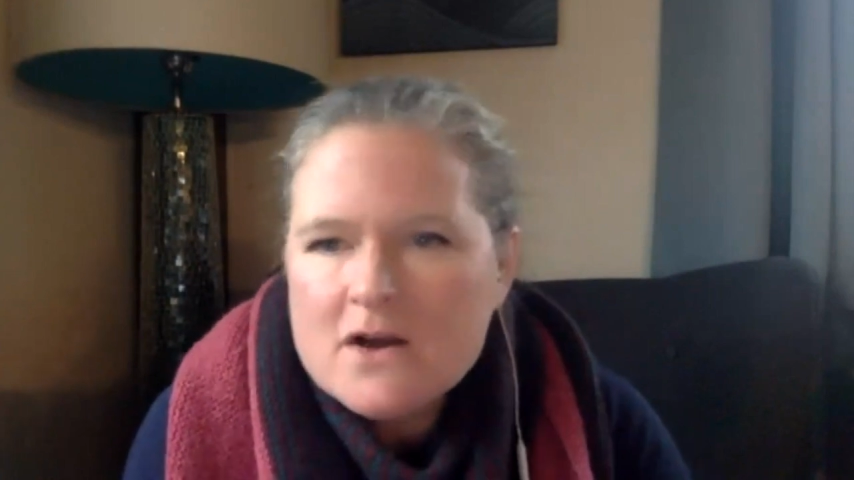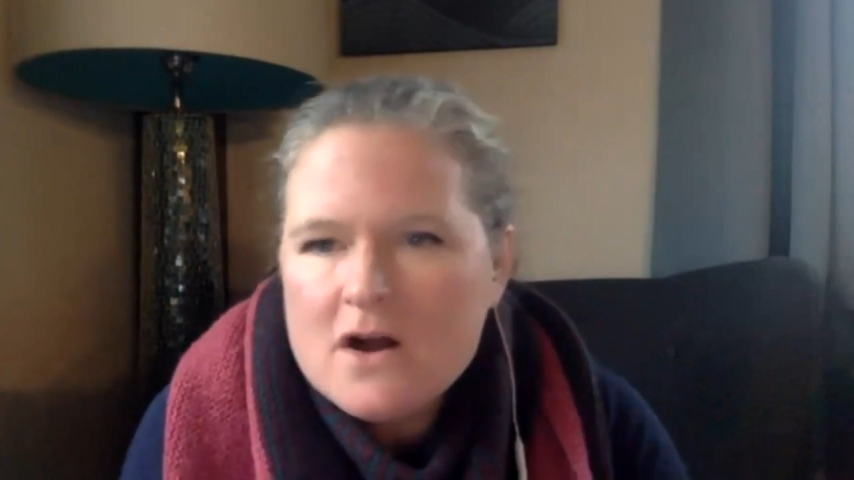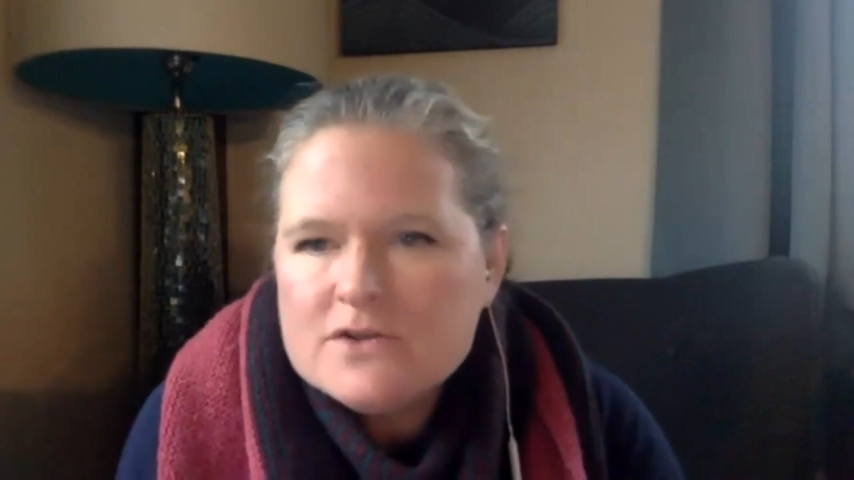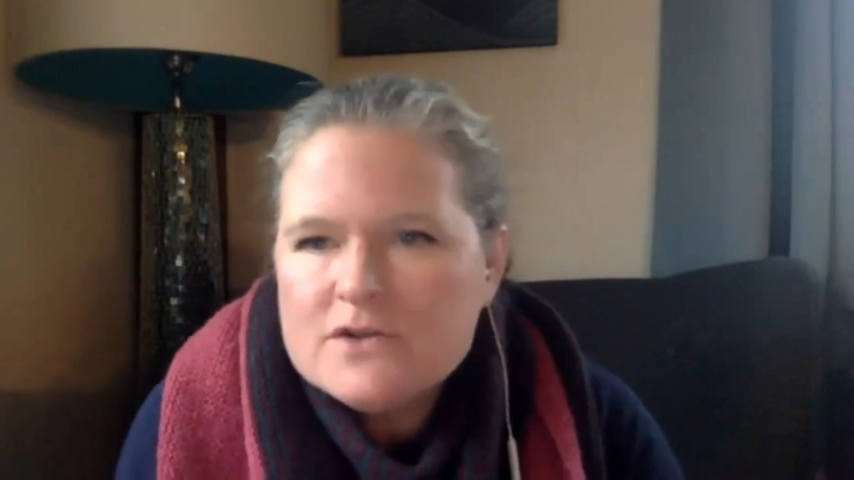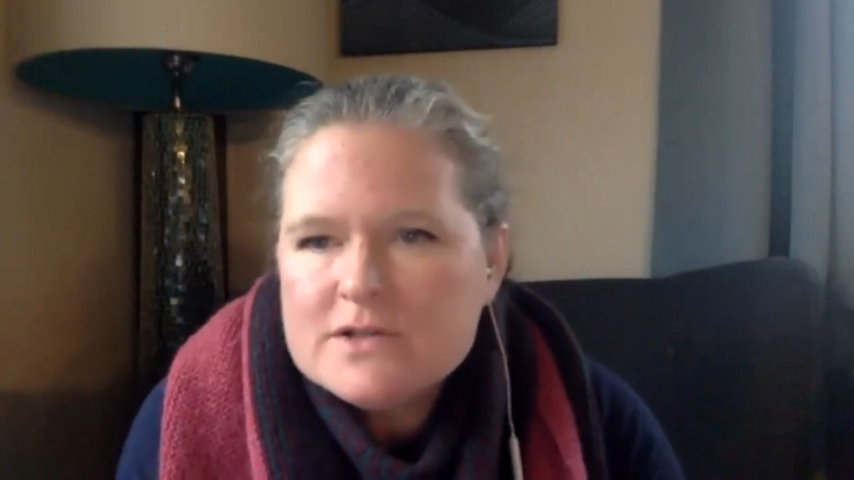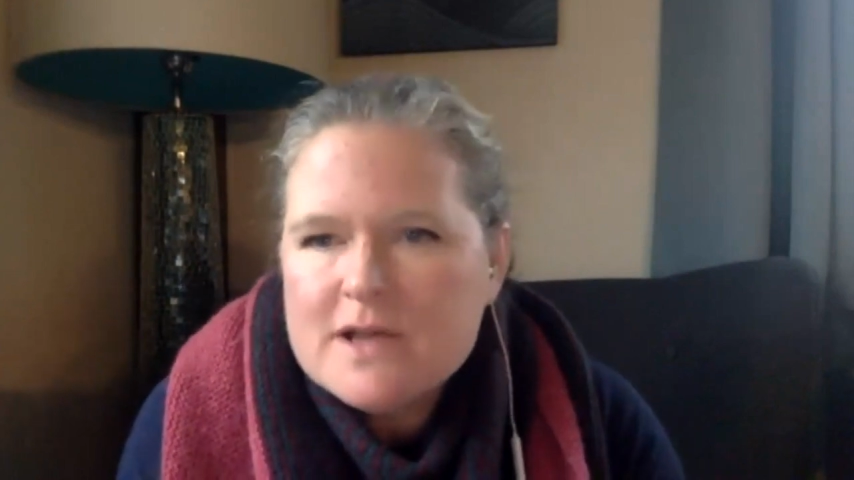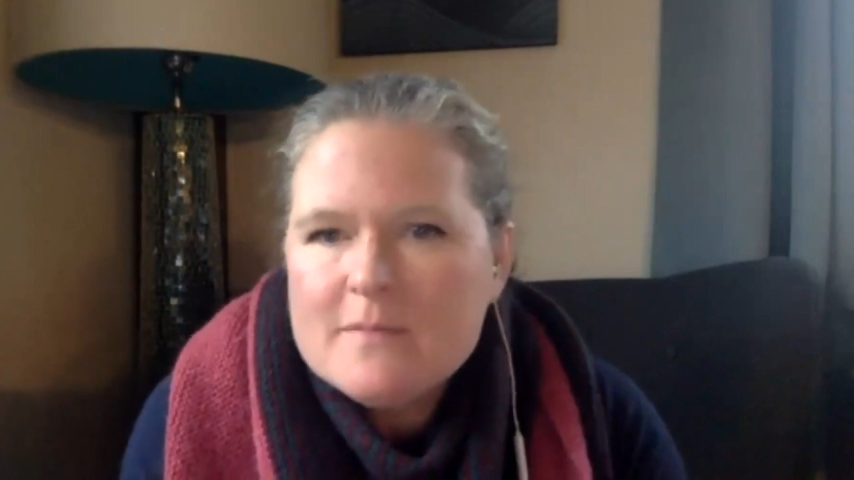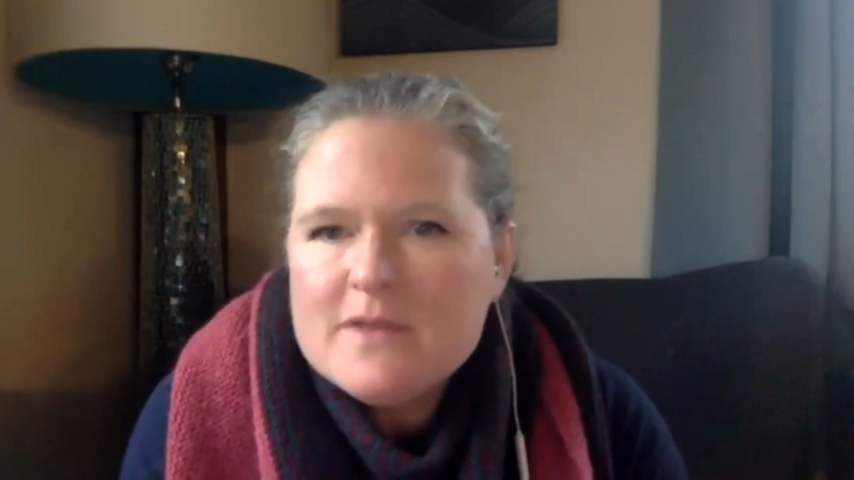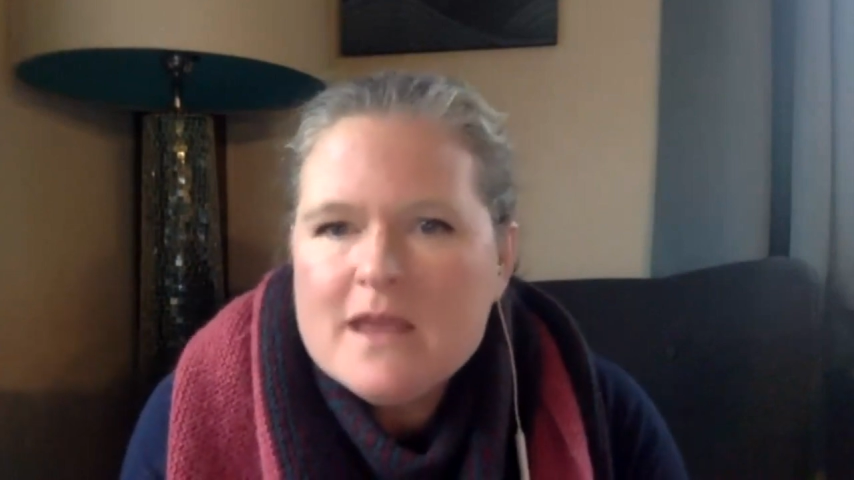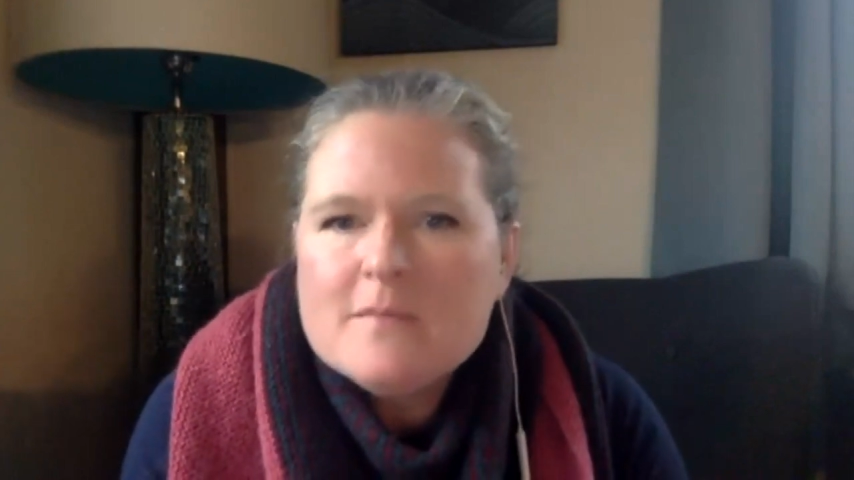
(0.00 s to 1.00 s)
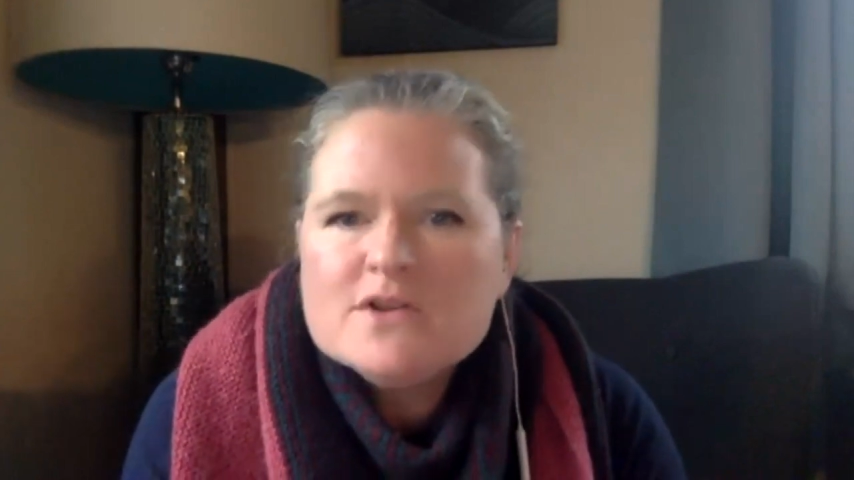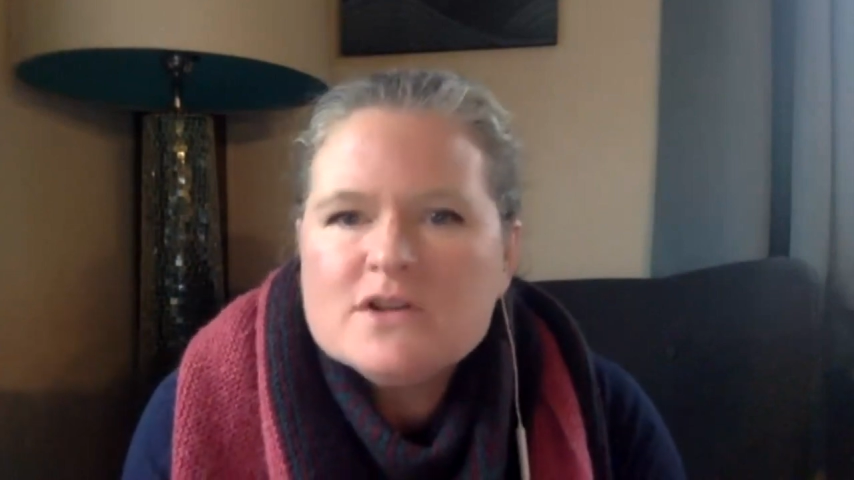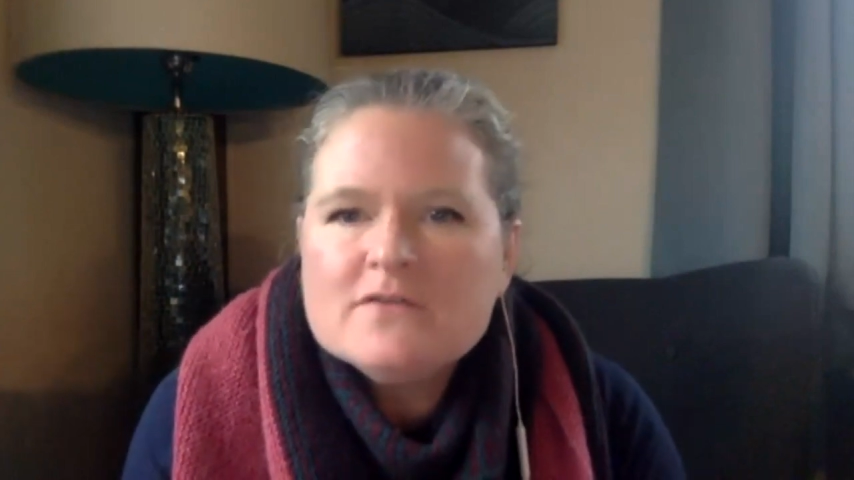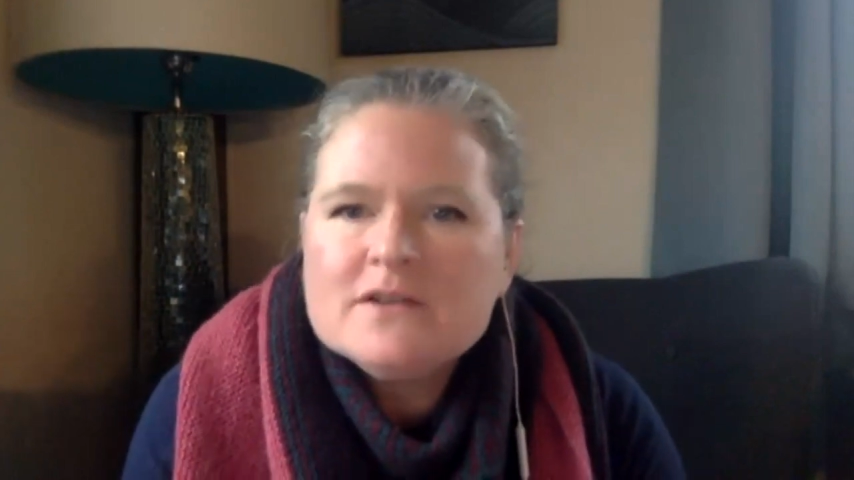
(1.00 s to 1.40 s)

conjures up the image of